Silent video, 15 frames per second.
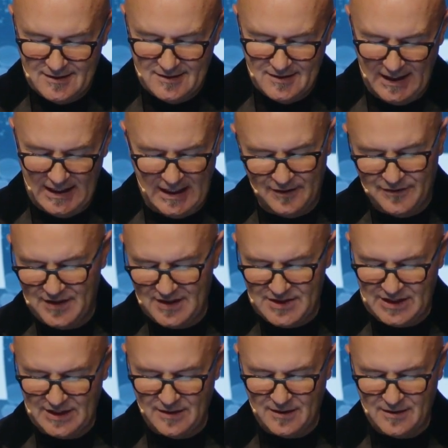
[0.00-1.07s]
I love this
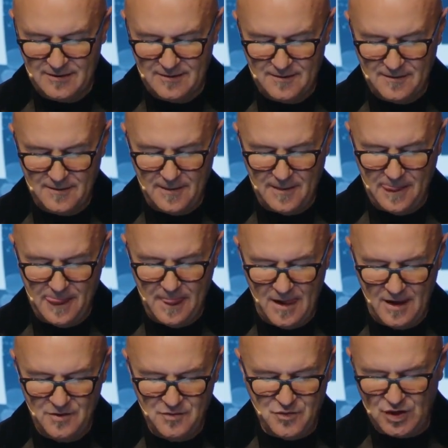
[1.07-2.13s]
here.
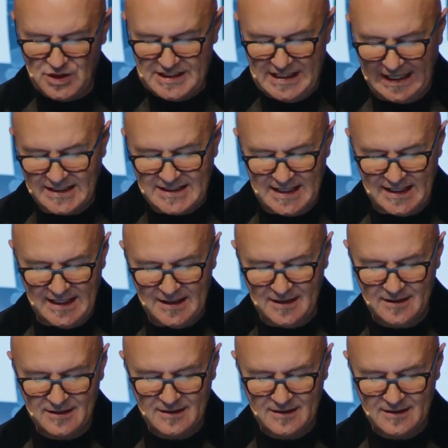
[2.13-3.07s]
In verse 19,